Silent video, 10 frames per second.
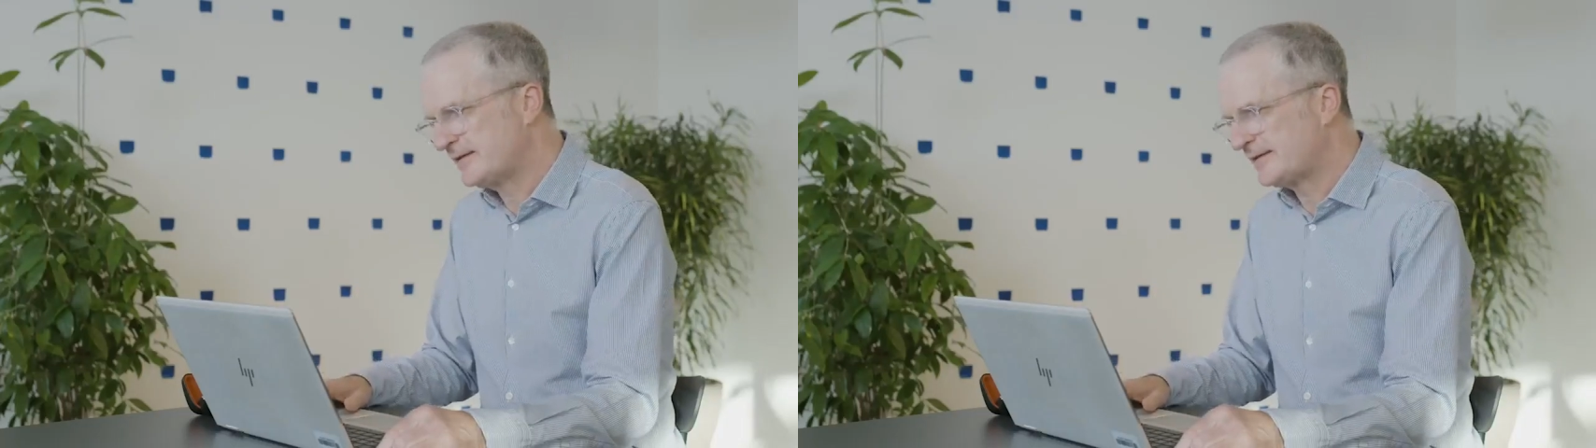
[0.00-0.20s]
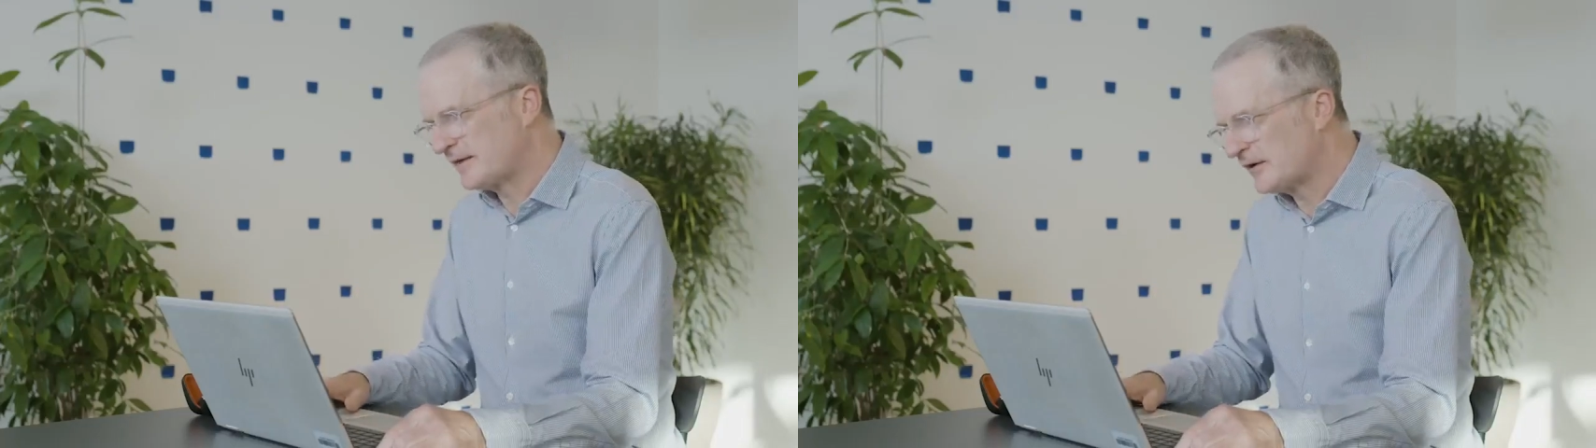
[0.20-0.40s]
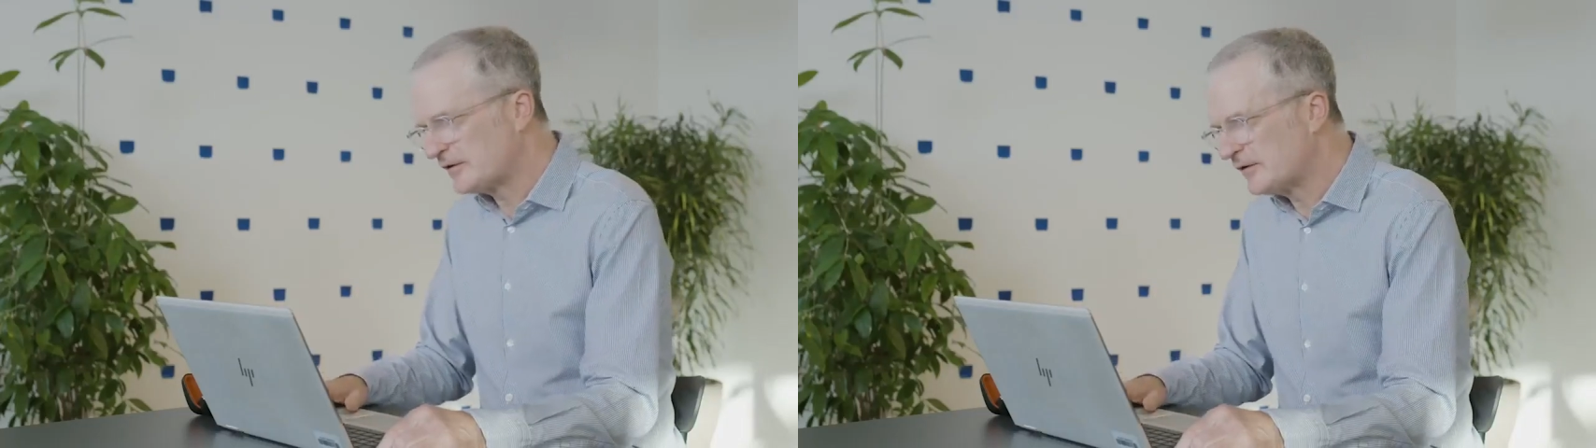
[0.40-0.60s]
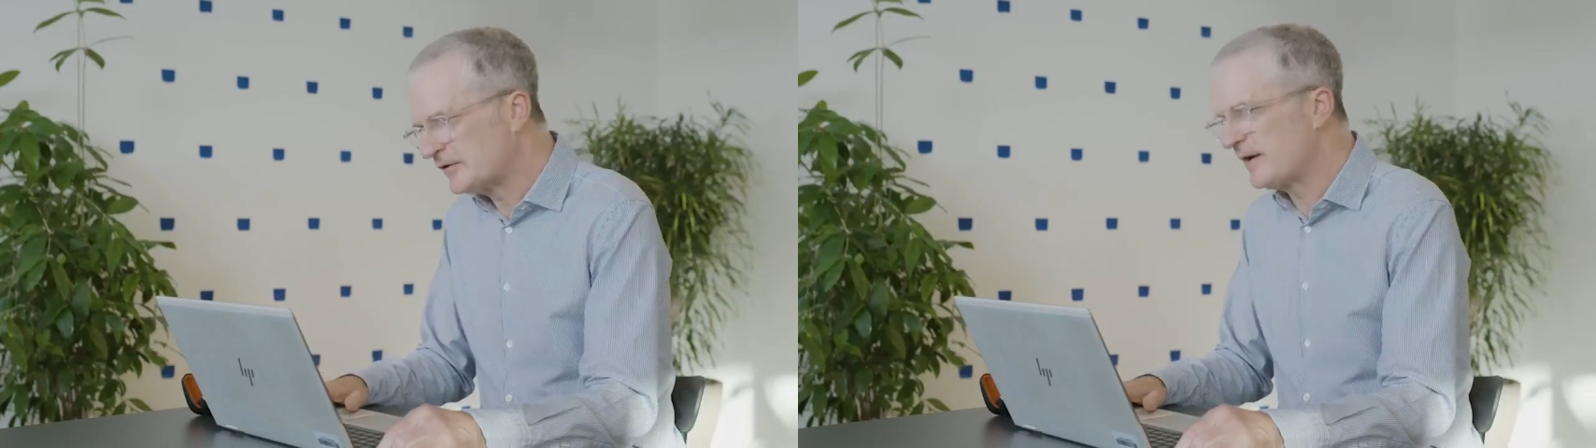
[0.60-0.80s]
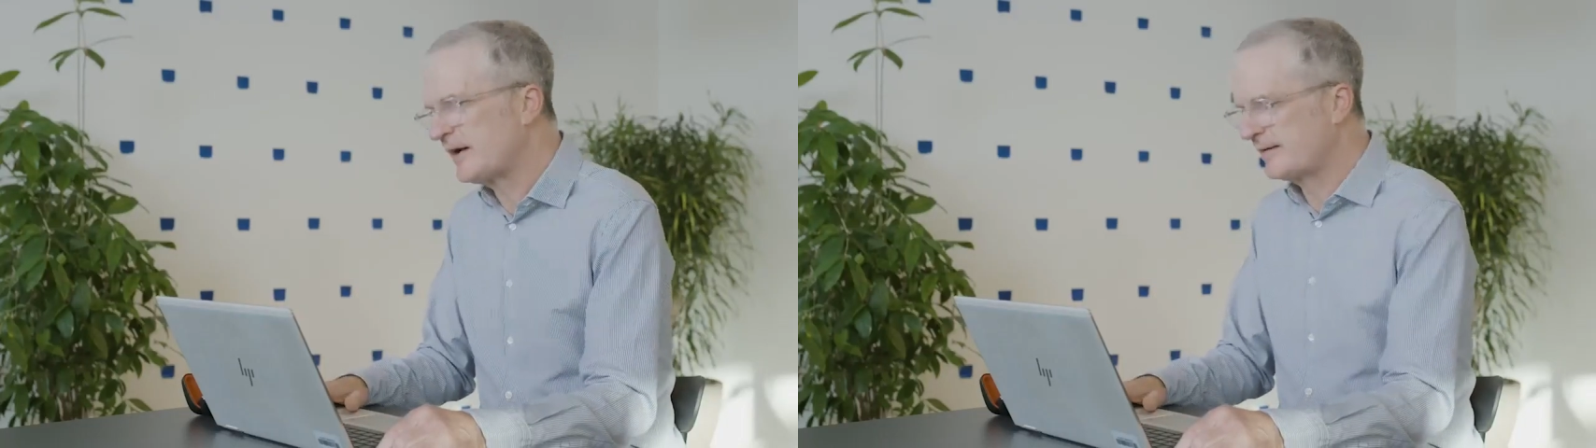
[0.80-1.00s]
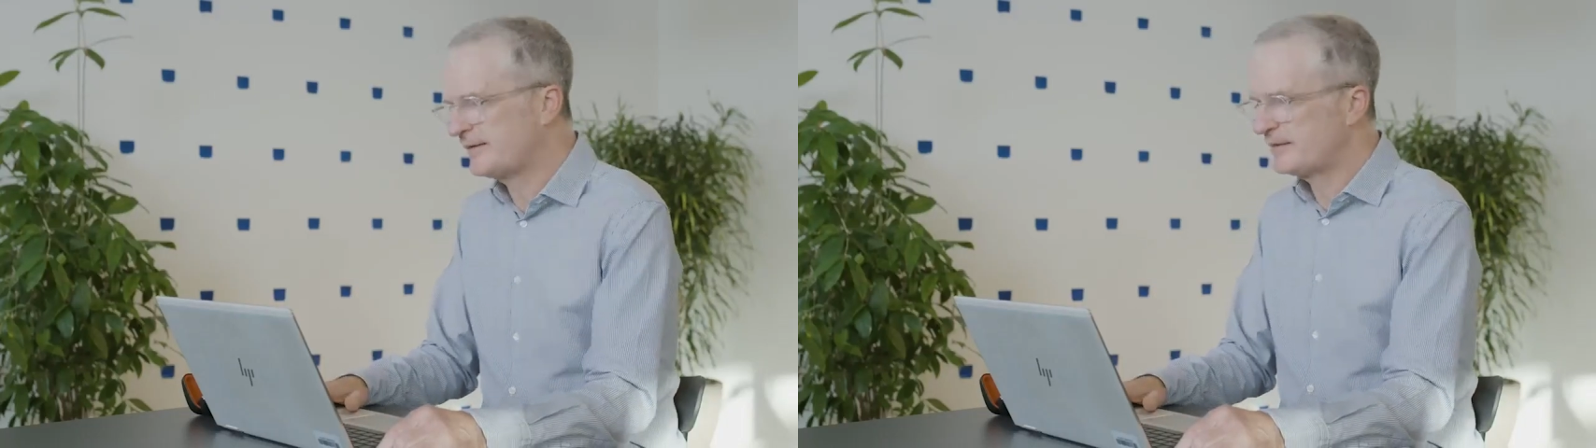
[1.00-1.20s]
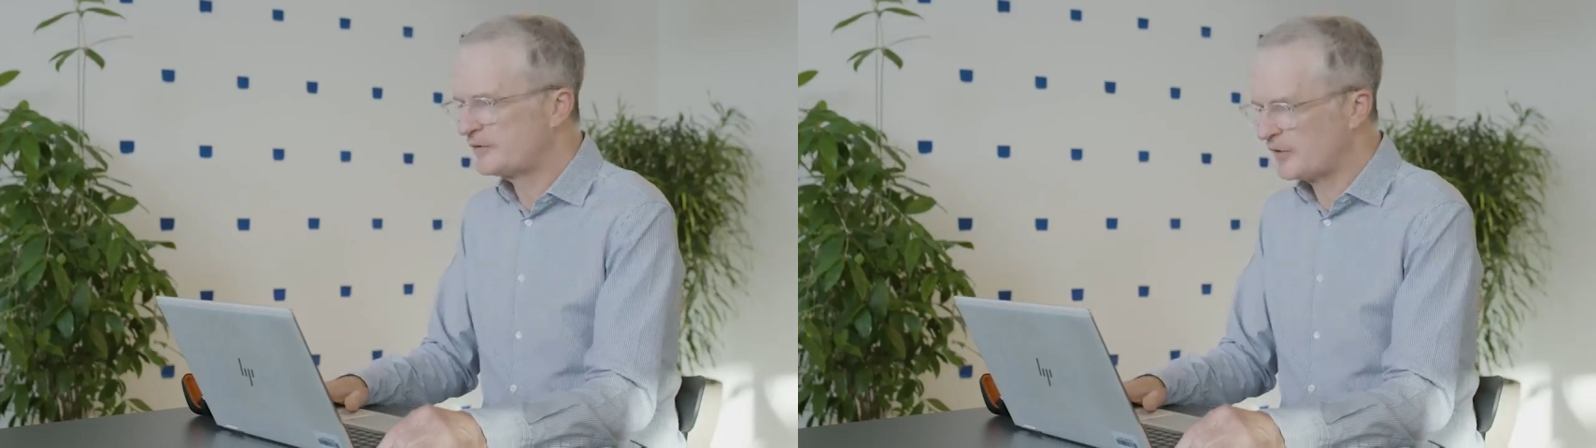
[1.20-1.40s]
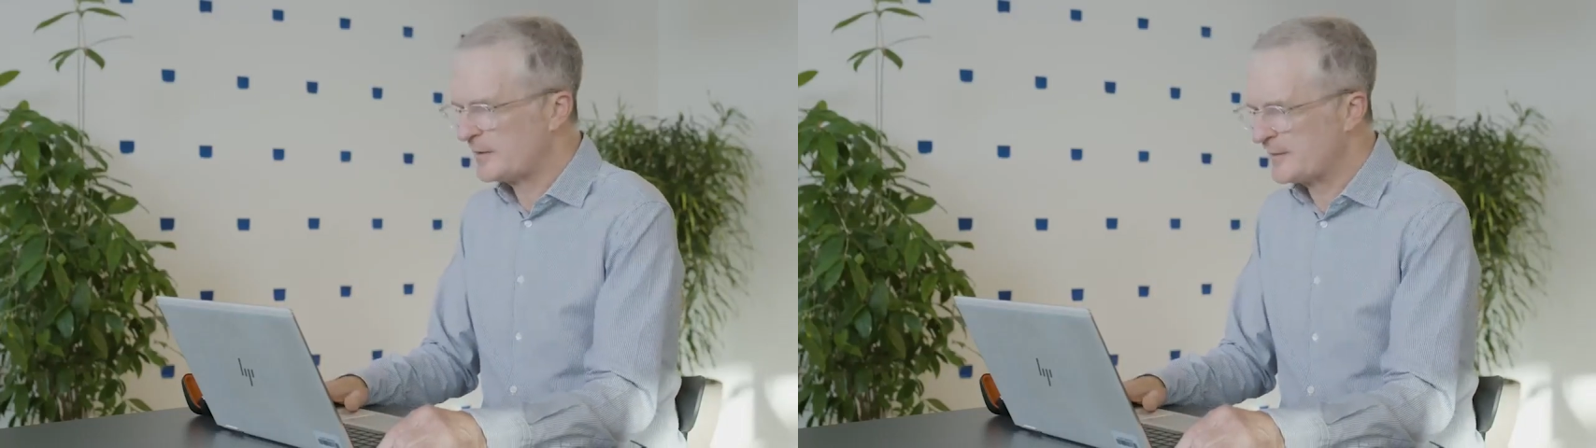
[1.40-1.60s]
to start on dialysis
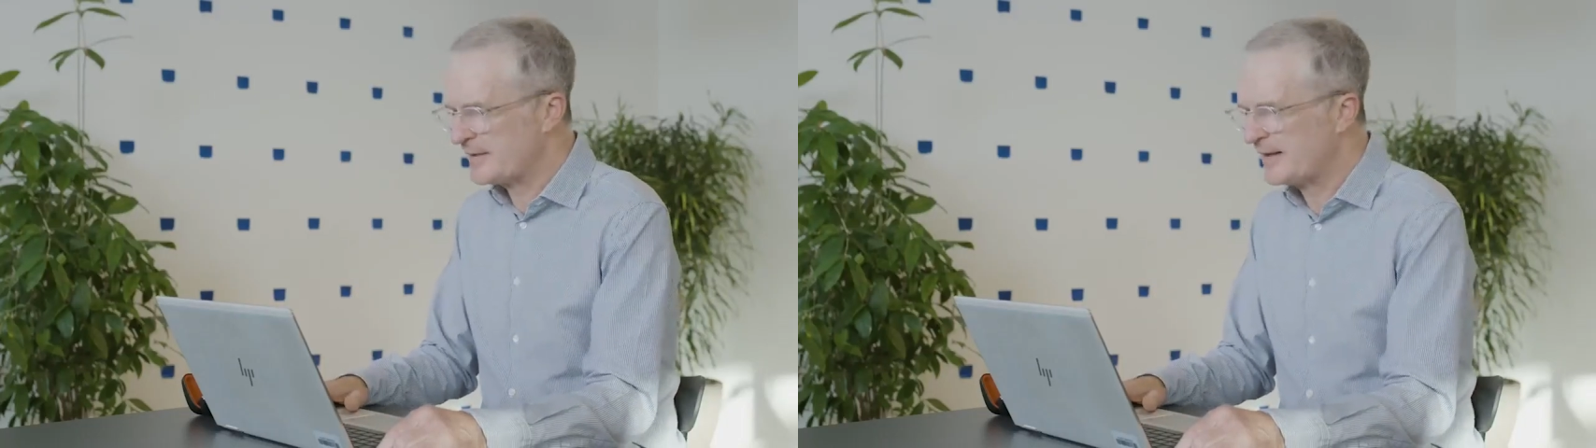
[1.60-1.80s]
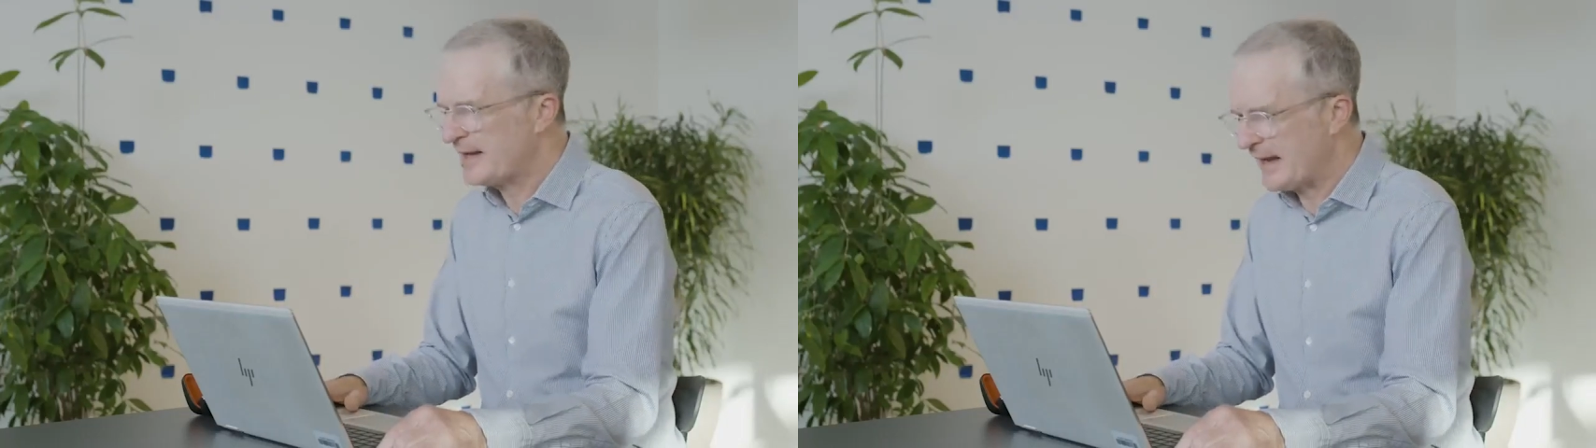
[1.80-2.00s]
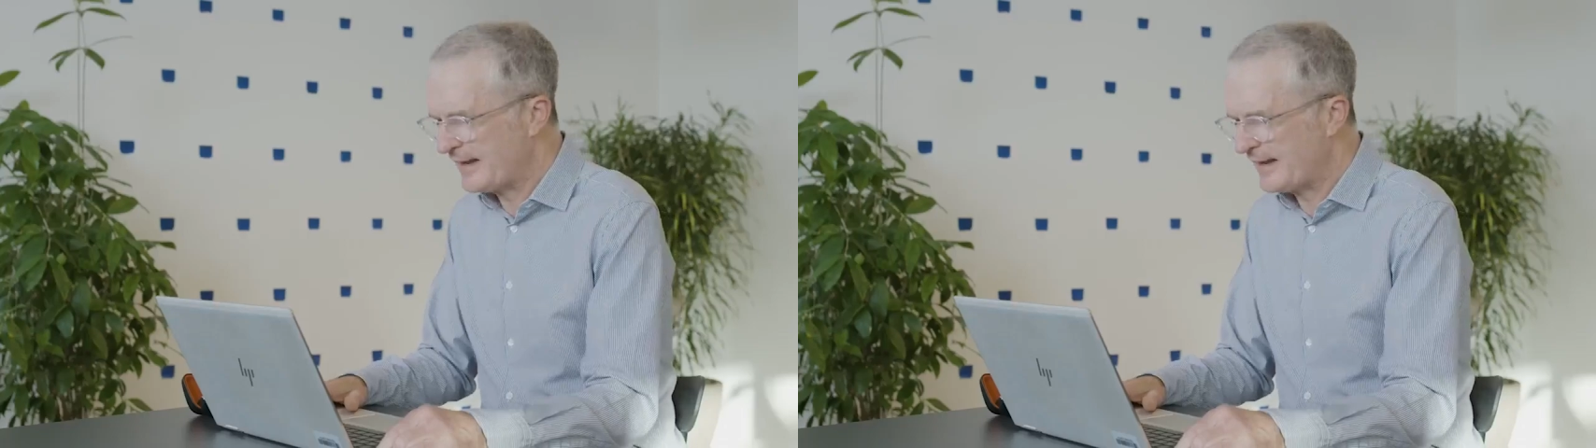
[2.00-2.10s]
treatment